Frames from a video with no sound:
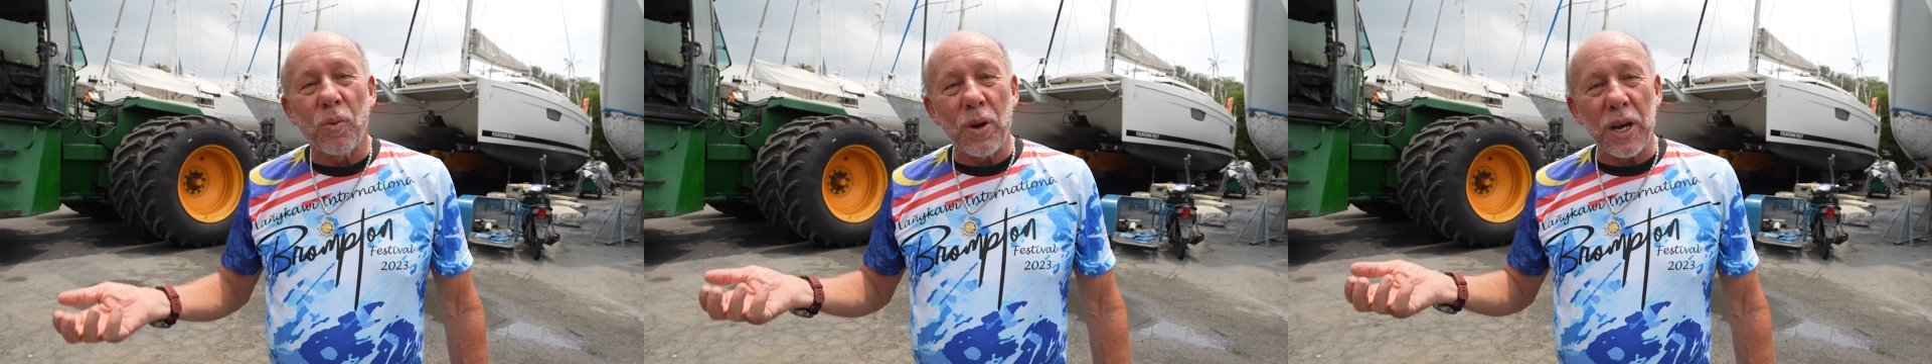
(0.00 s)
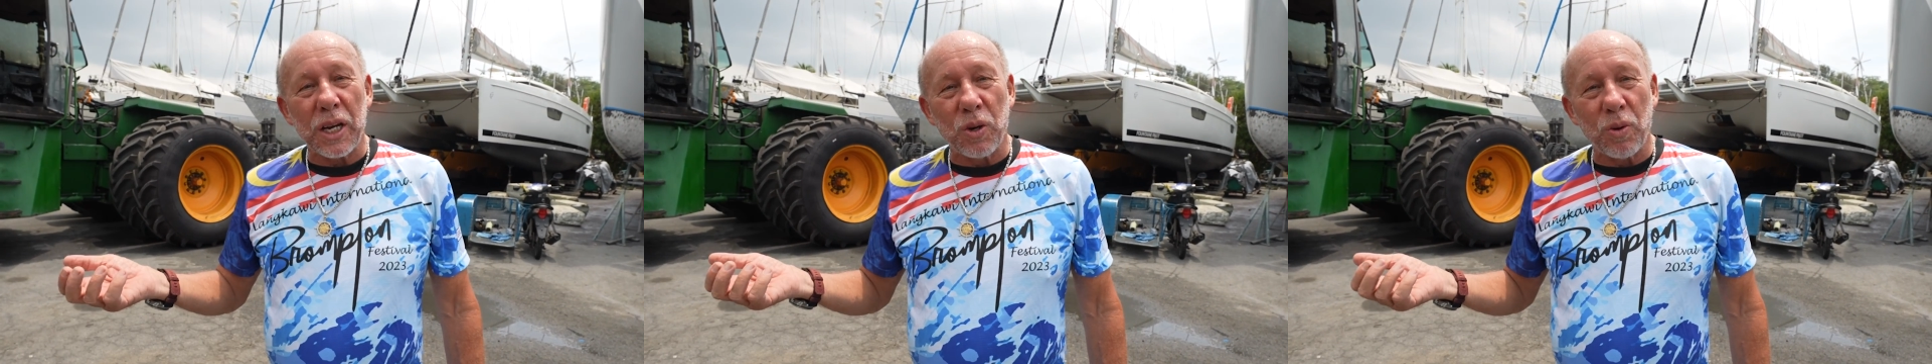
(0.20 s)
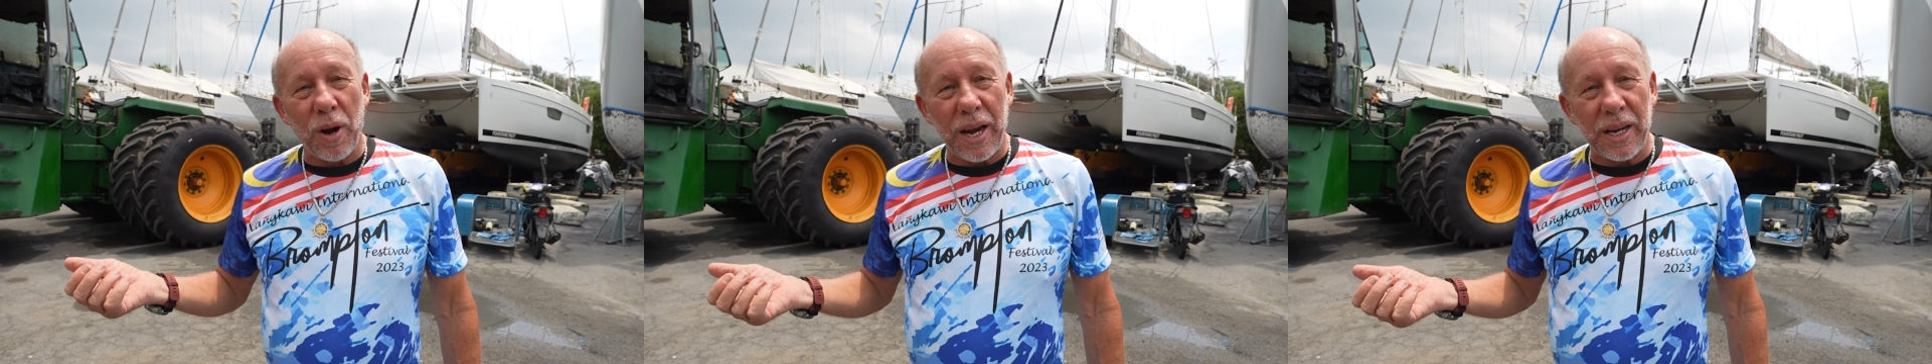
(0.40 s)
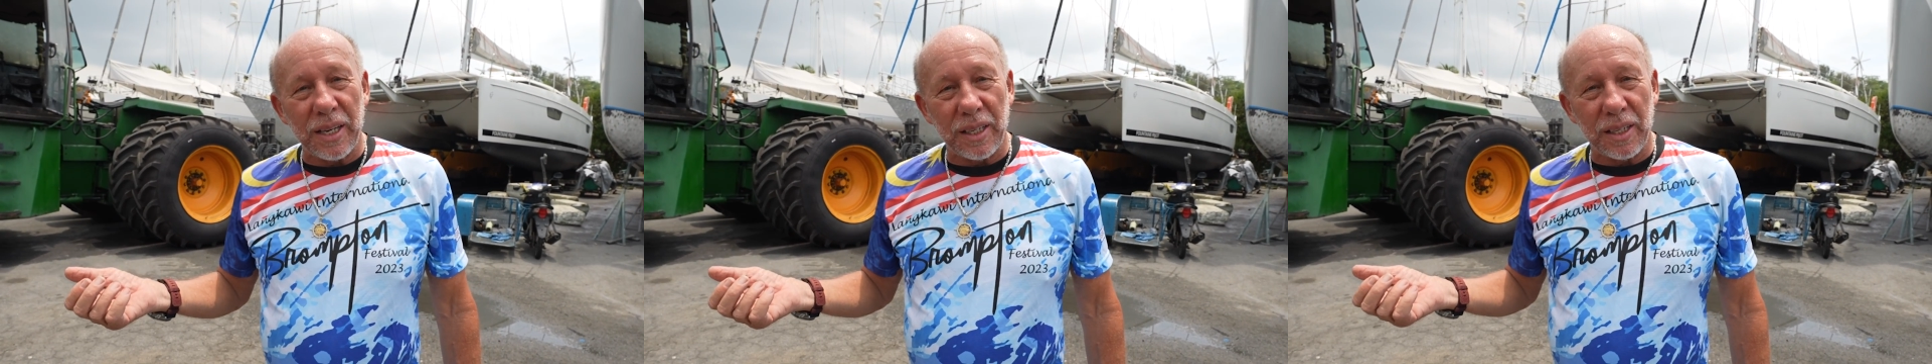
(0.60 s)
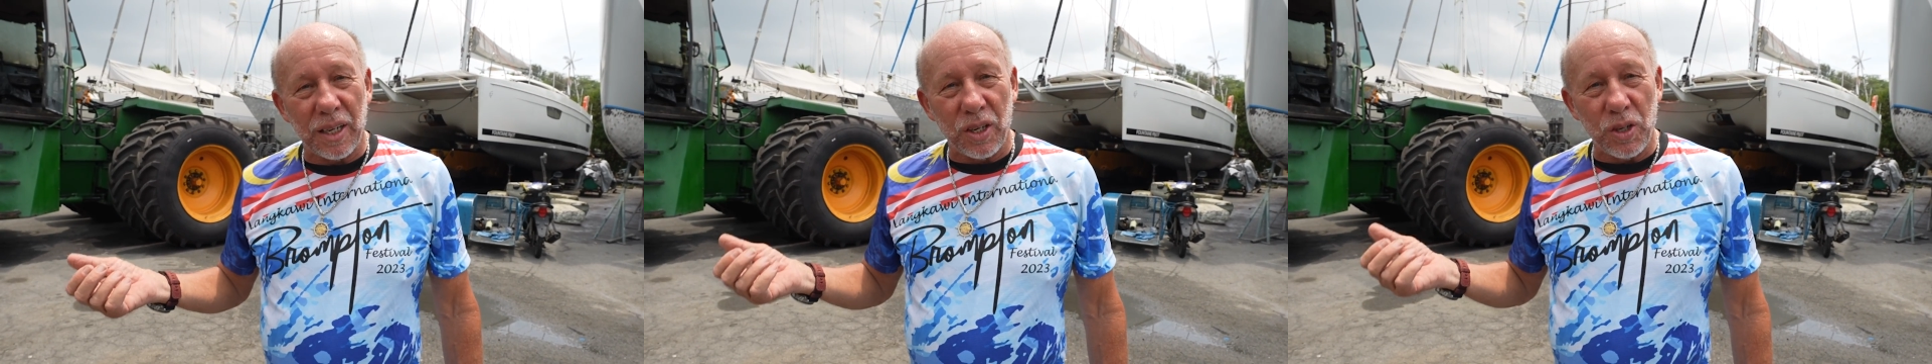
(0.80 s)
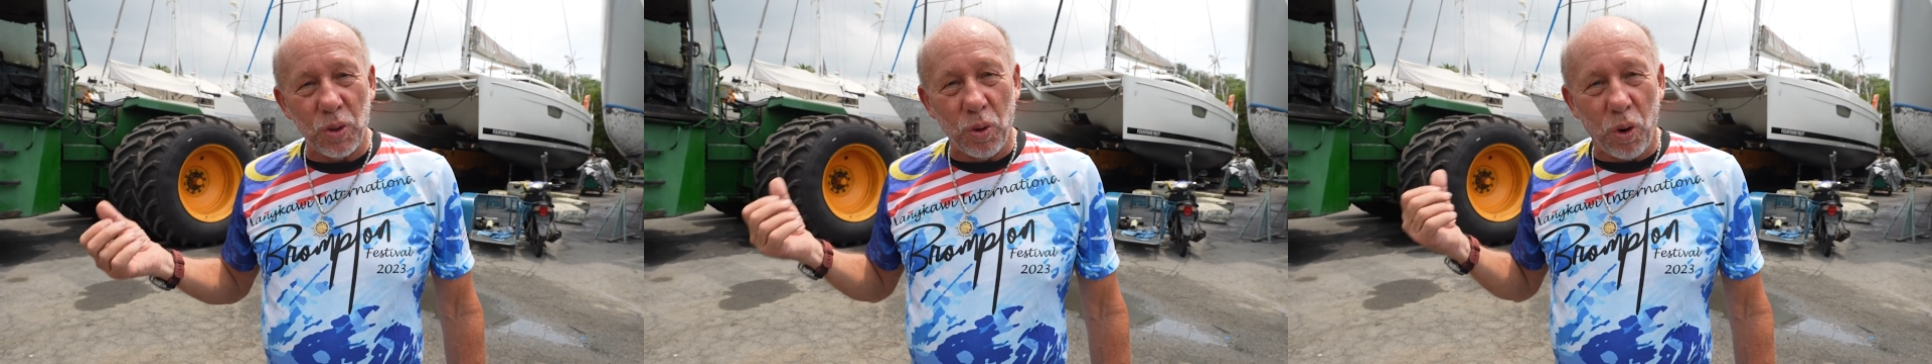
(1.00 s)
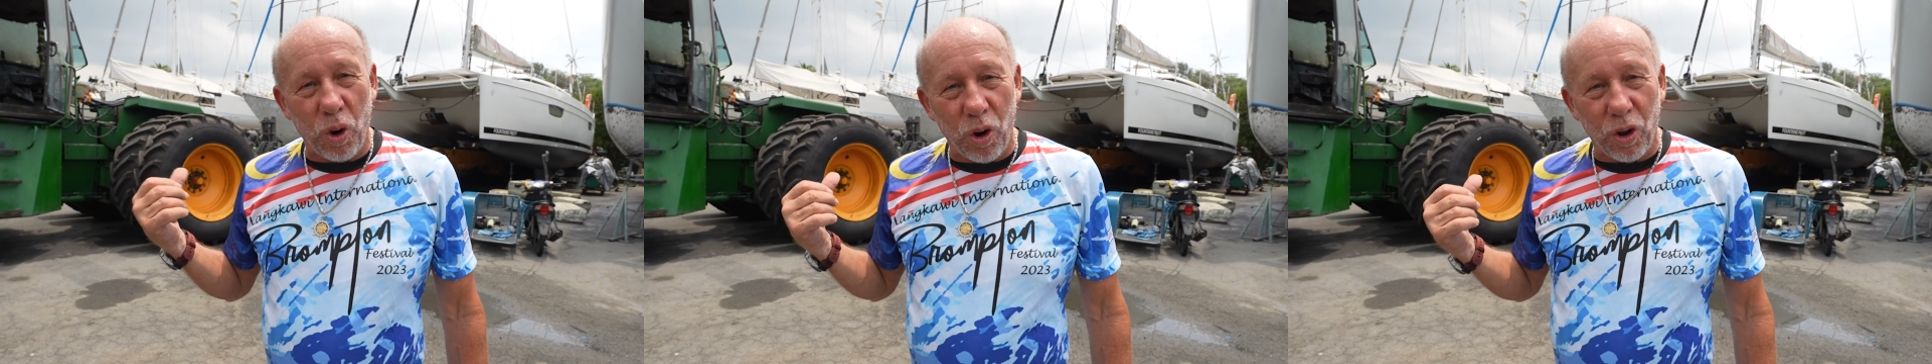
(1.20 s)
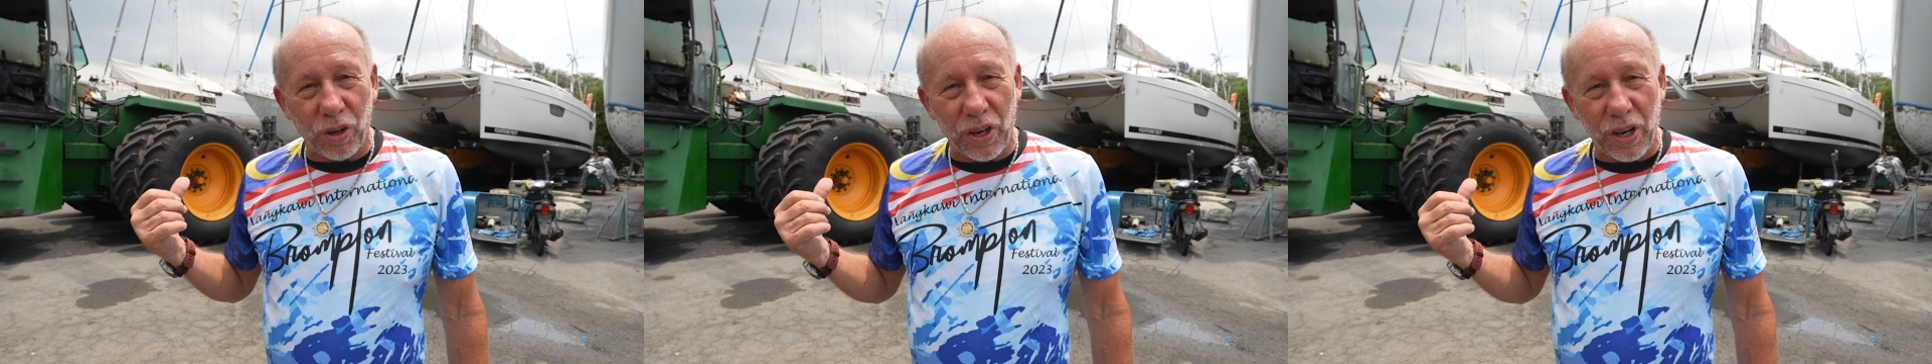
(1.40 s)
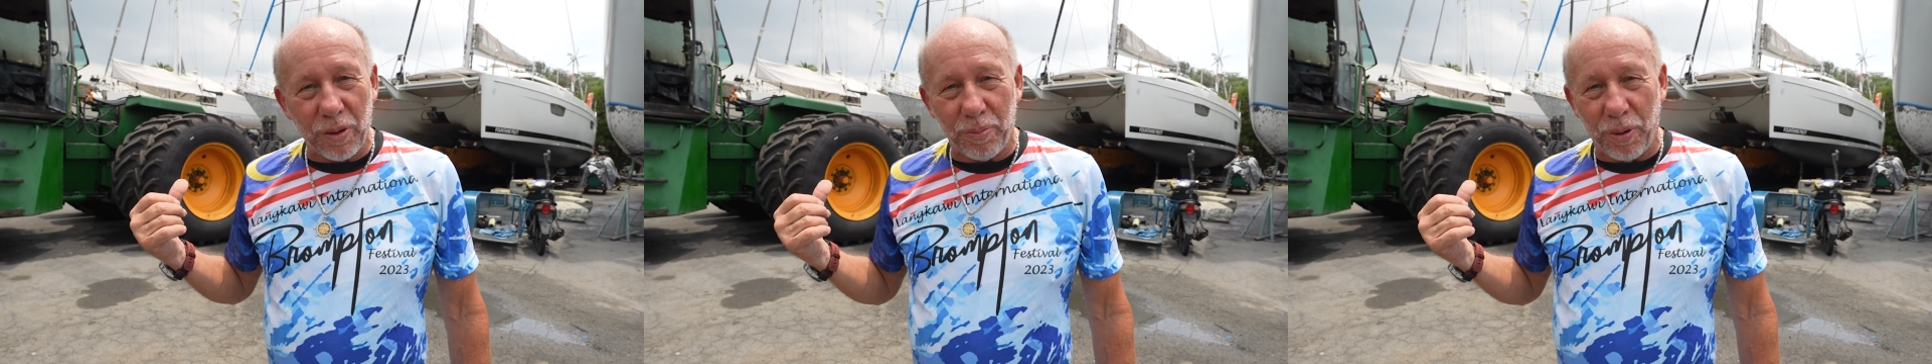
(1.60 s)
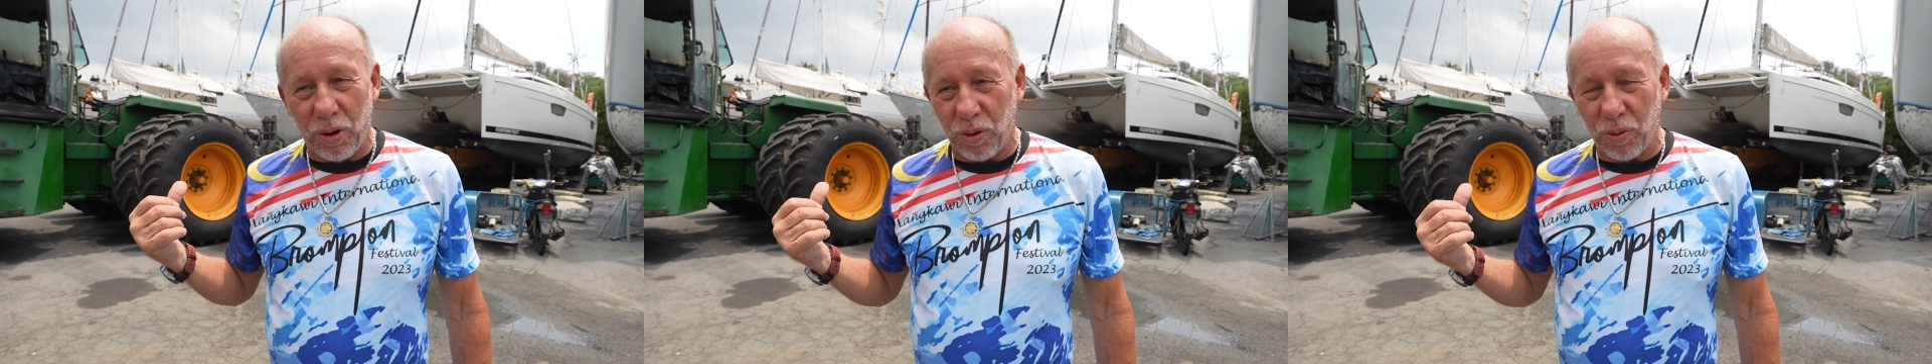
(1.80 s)
we created a new hole in the
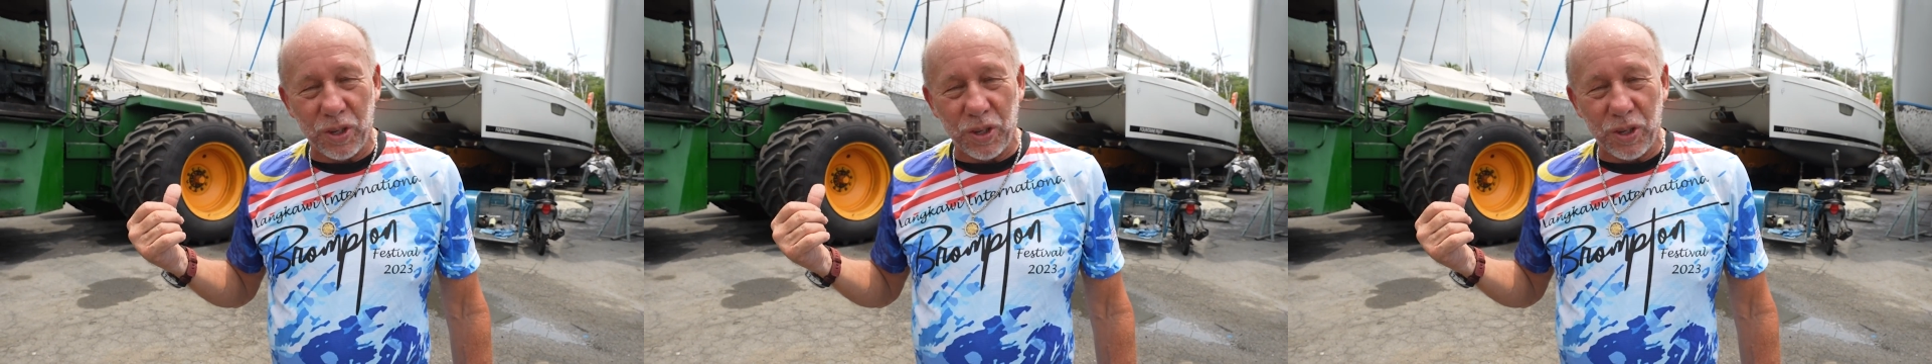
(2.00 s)
boat,